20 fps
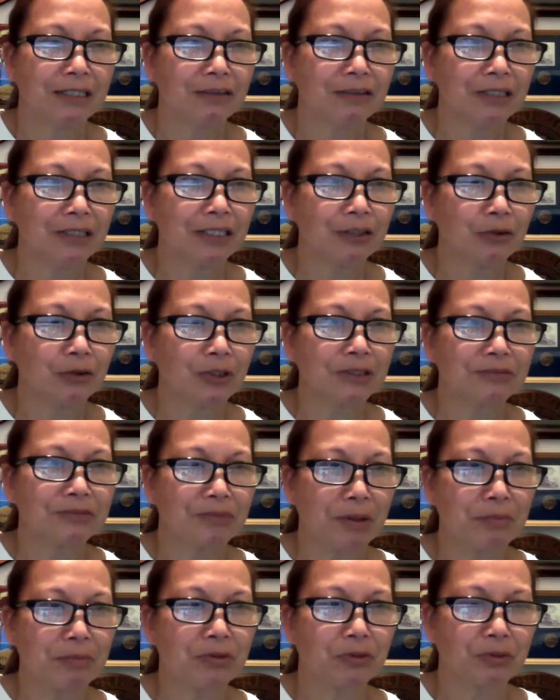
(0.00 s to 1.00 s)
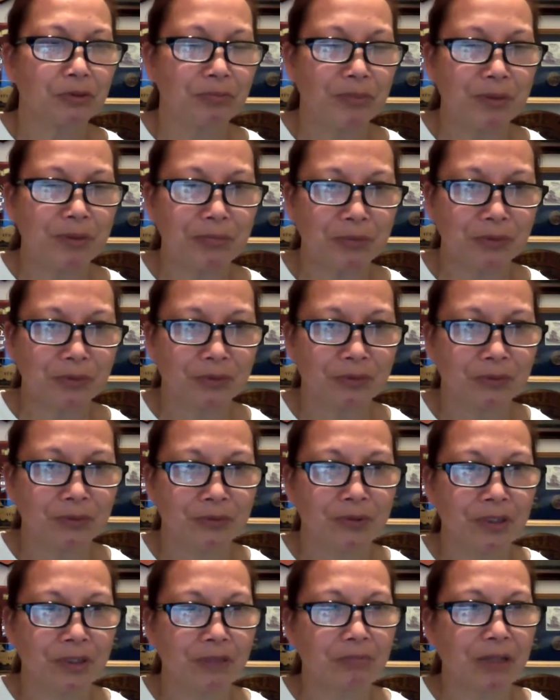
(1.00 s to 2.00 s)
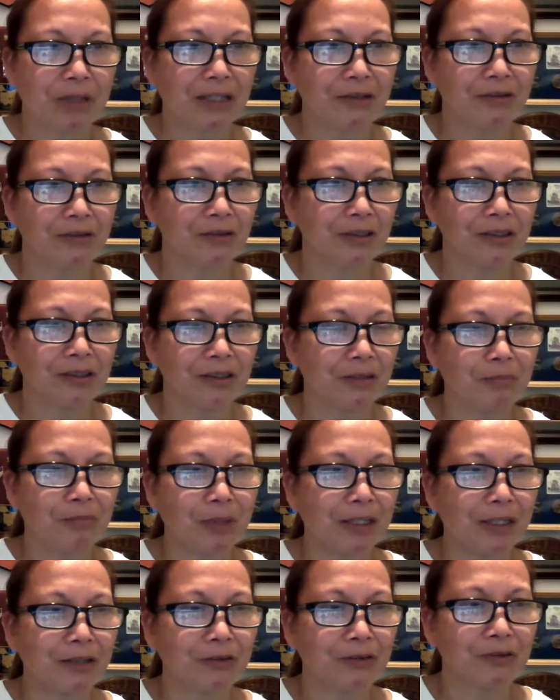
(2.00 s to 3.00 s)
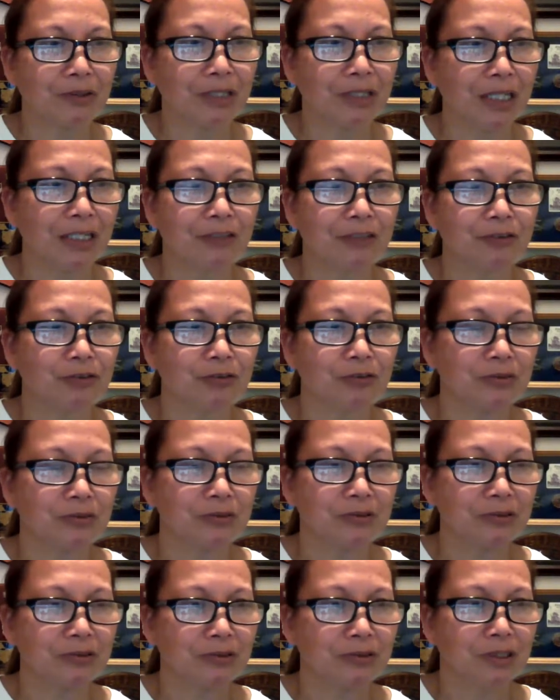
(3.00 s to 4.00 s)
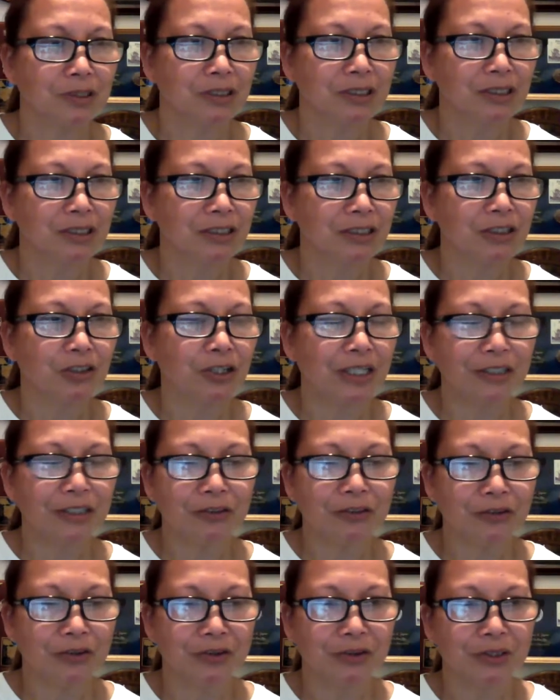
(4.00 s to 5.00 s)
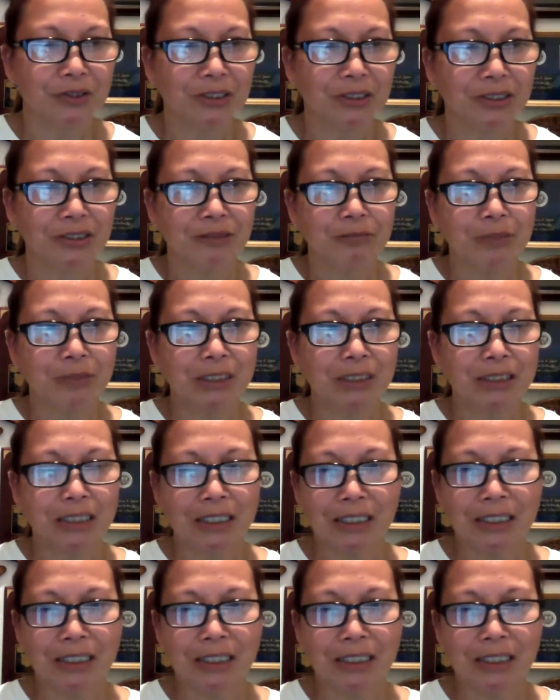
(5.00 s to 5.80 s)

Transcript: I don't like to ask favor to people. If I could, I don't do it.